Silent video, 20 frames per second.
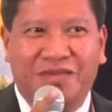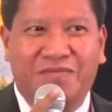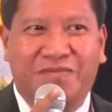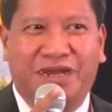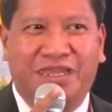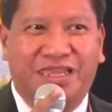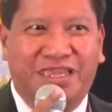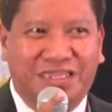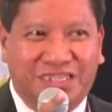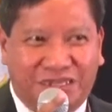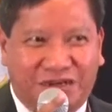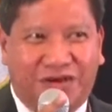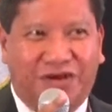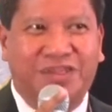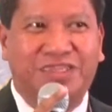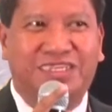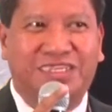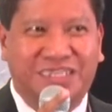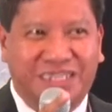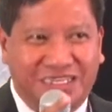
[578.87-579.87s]
But it's a
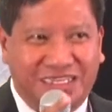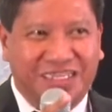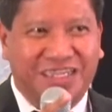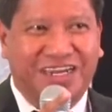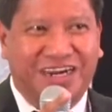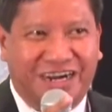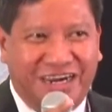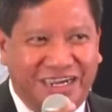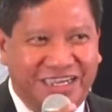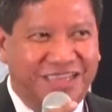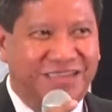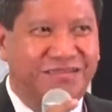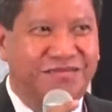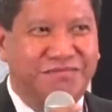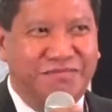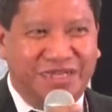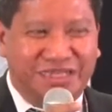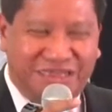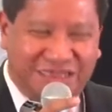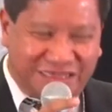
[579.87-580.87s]
constant
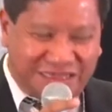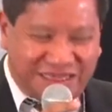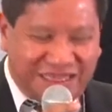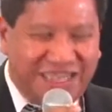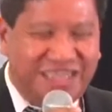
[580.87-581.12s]
grind, but